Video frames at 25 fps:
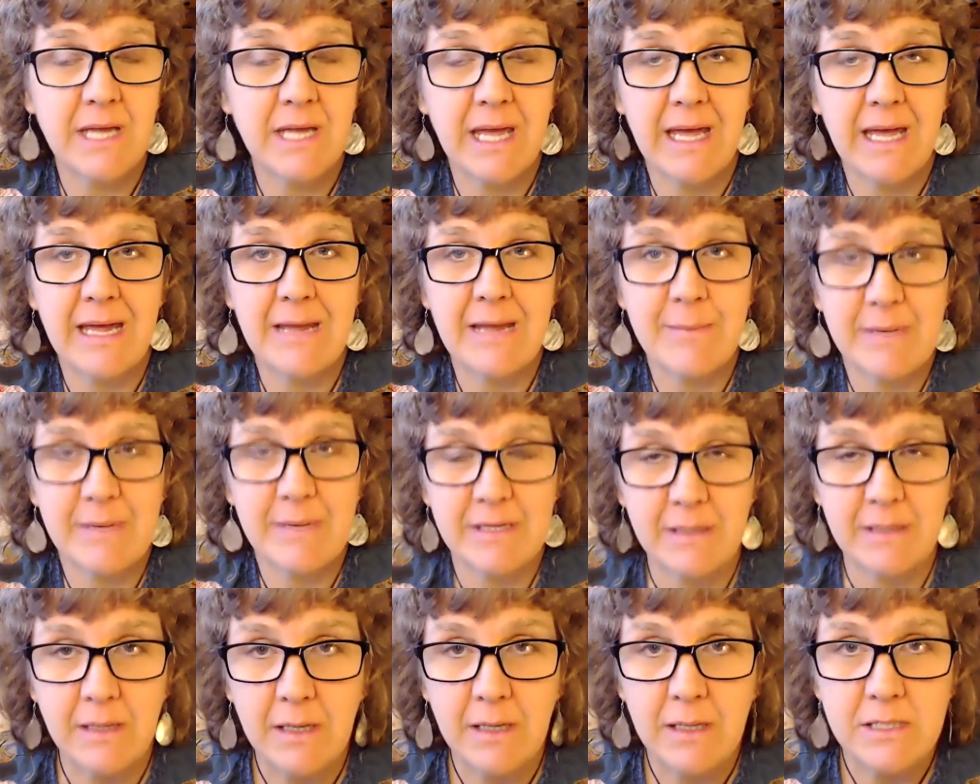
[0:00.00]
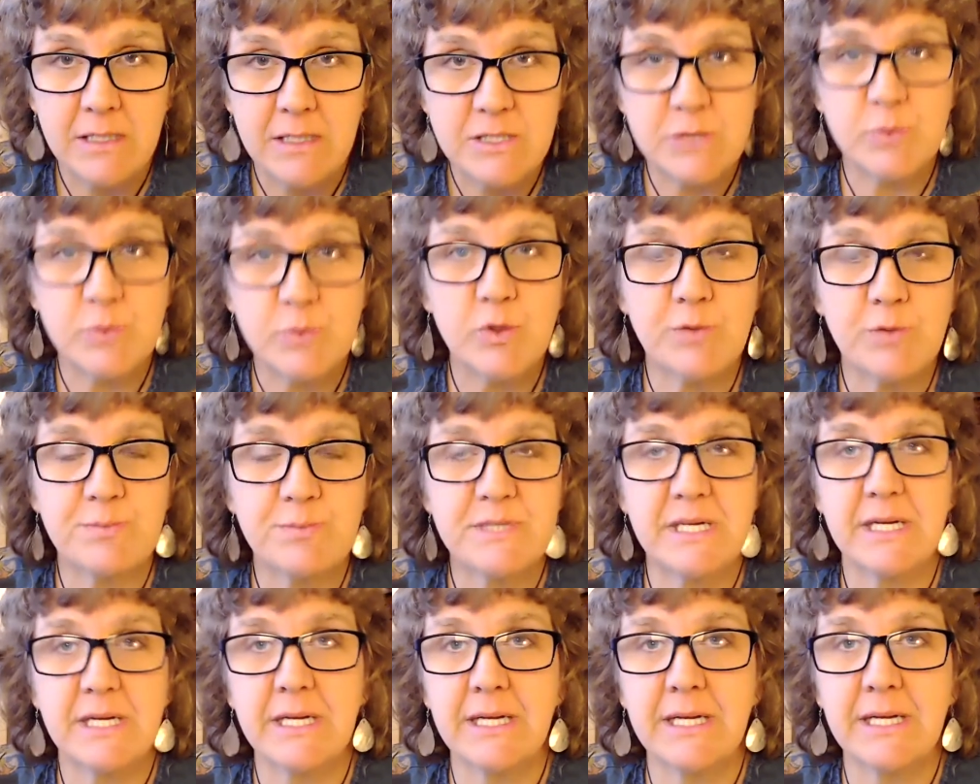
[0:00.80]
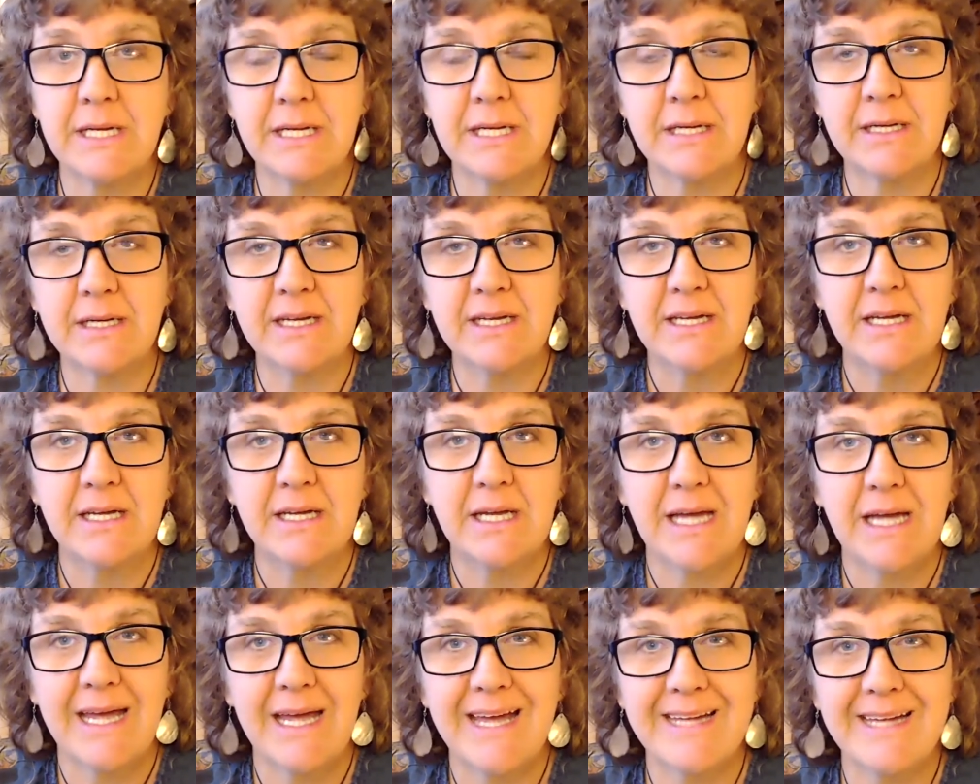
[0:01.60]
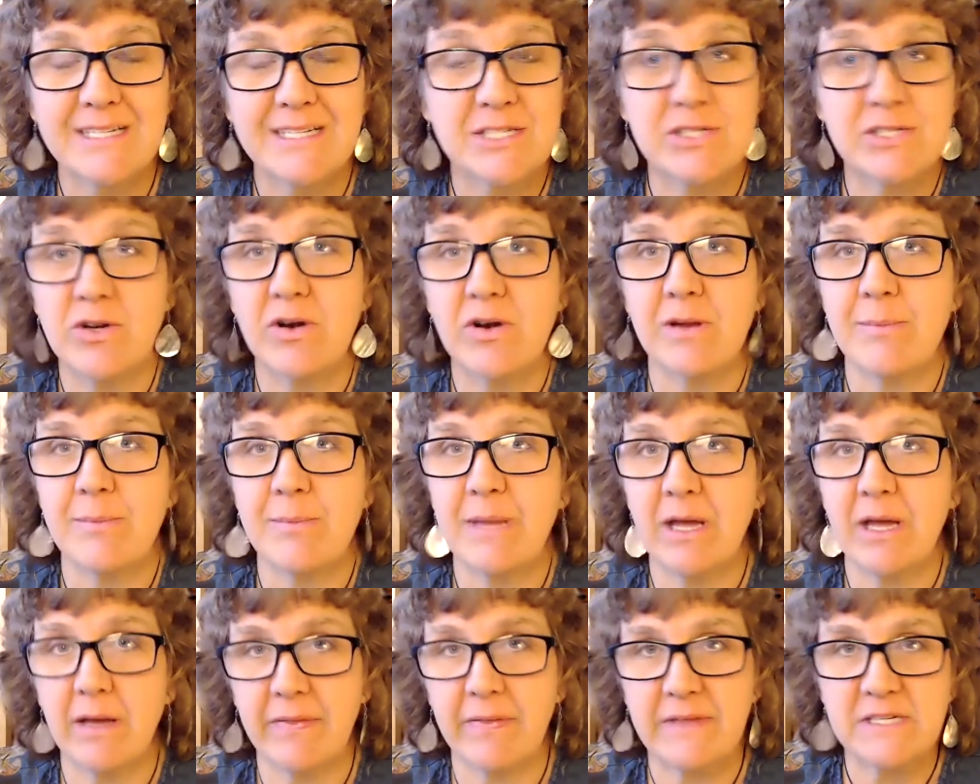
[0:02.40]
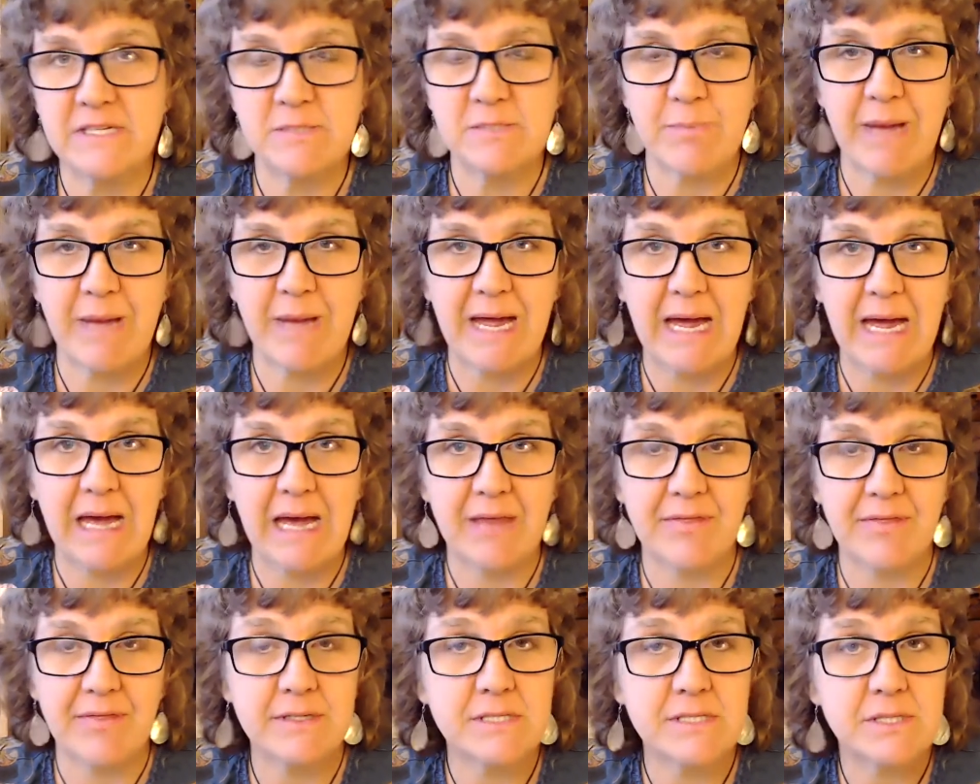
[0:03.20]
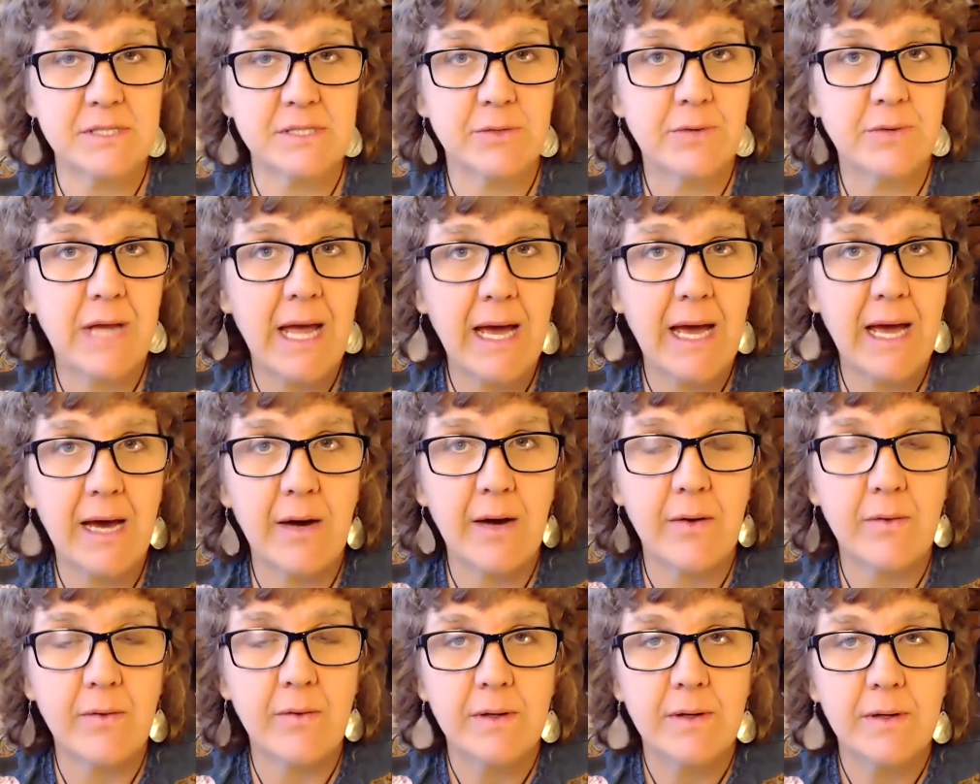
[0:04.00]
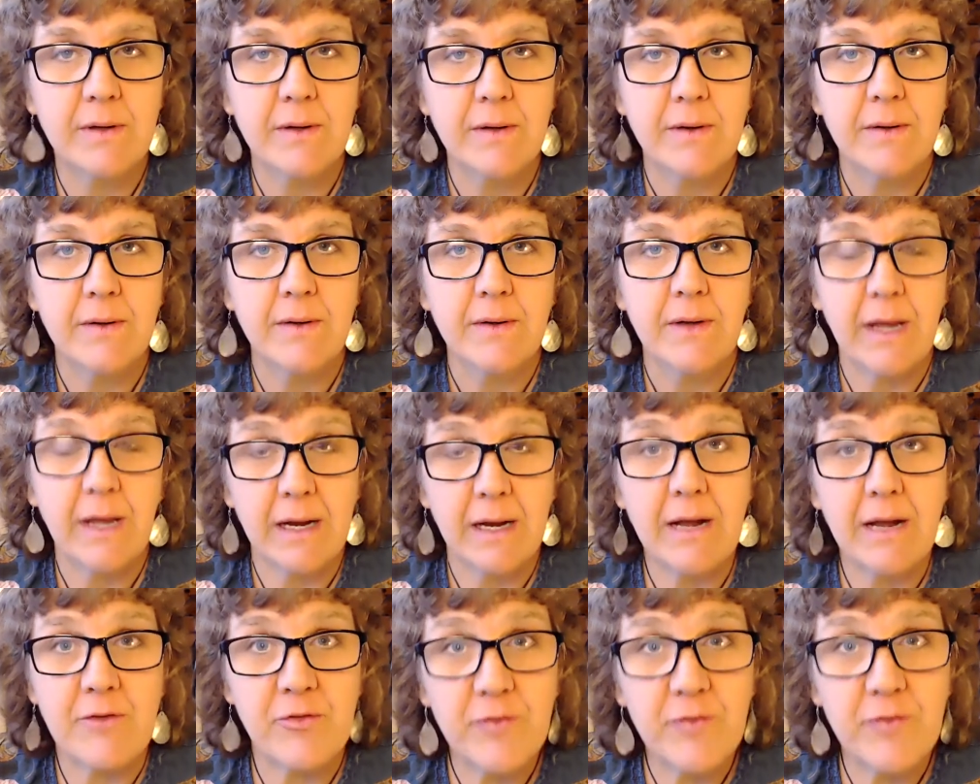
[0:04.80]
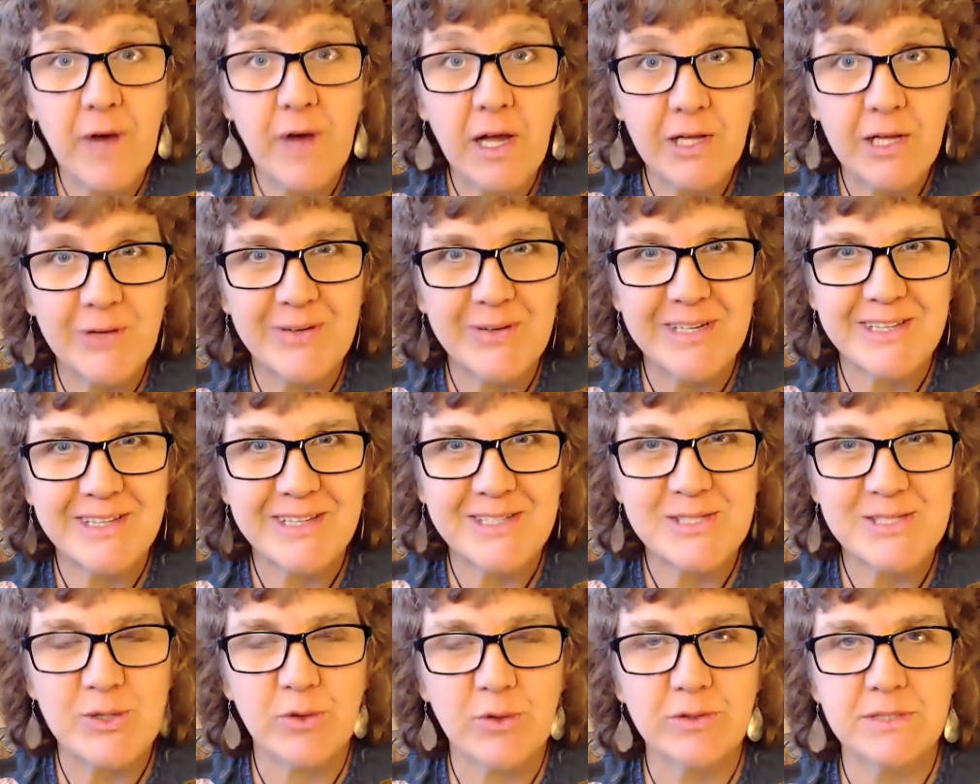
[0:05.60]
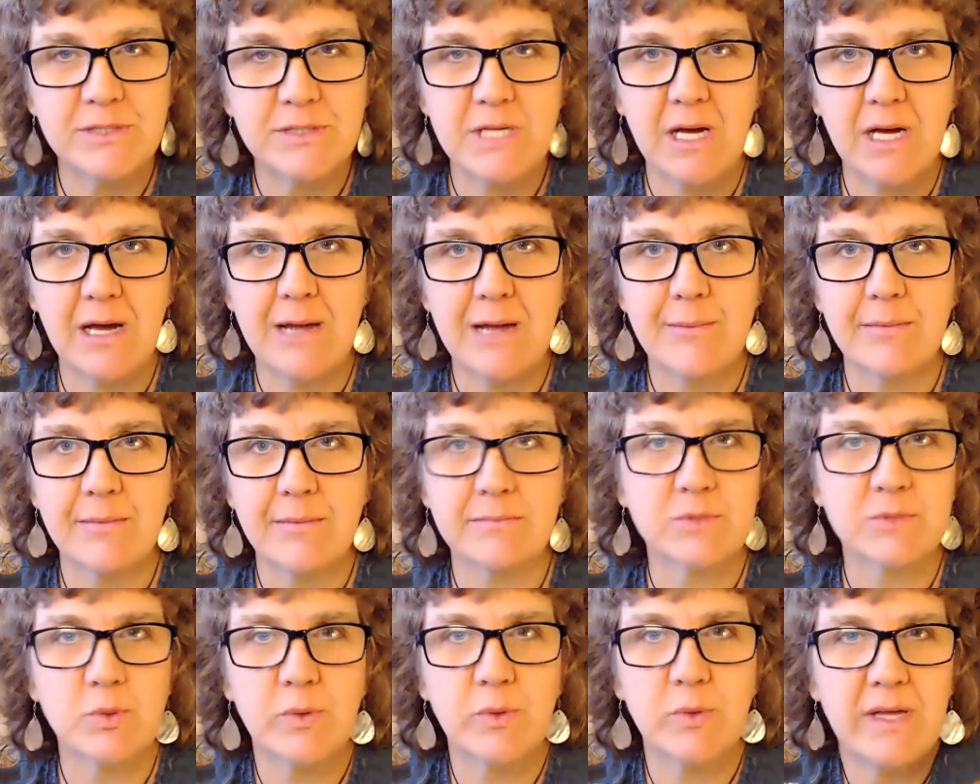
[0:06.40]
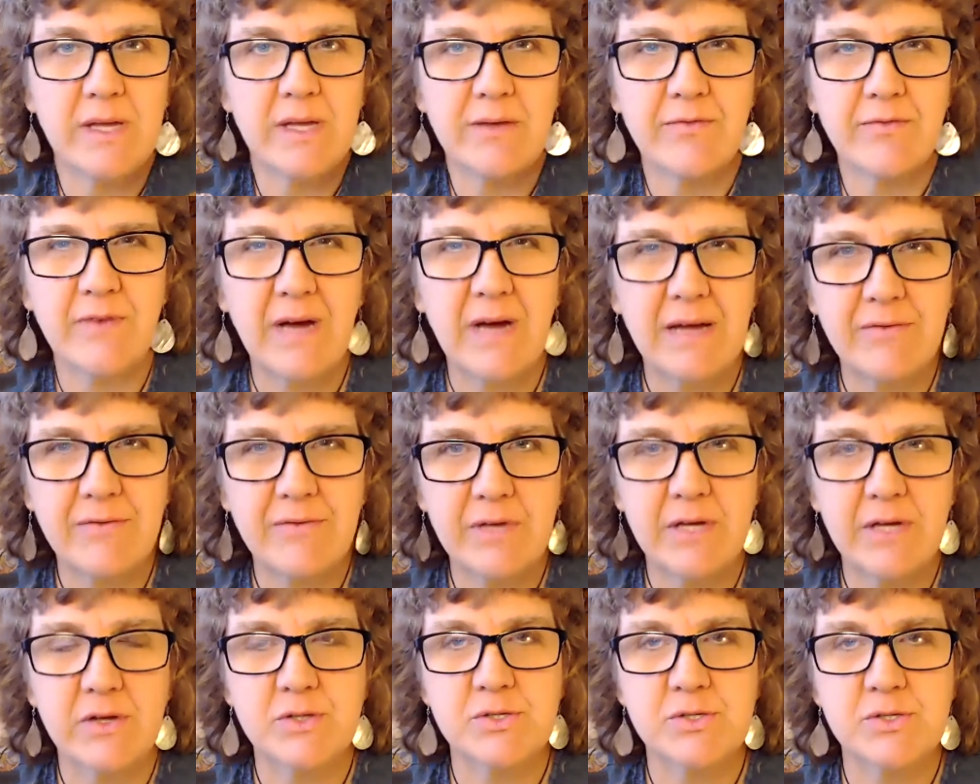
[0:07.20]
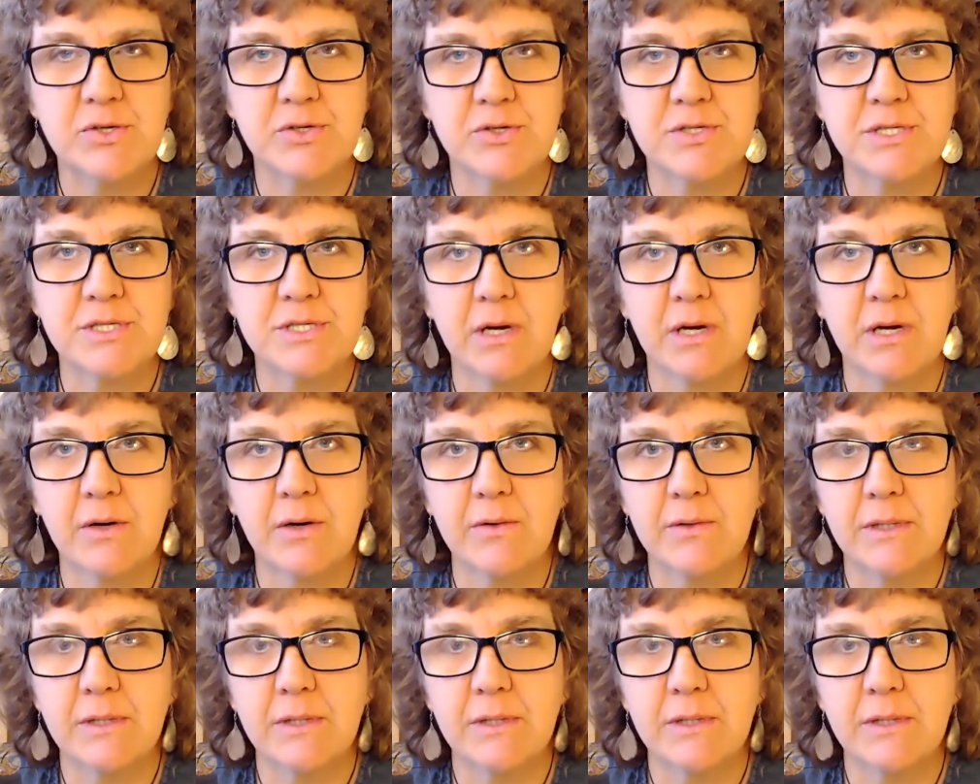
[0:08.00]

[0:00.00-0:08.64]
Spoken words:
came and swooped in and started me on this path. And so now, and I've followed it this whole time, 25 years or so.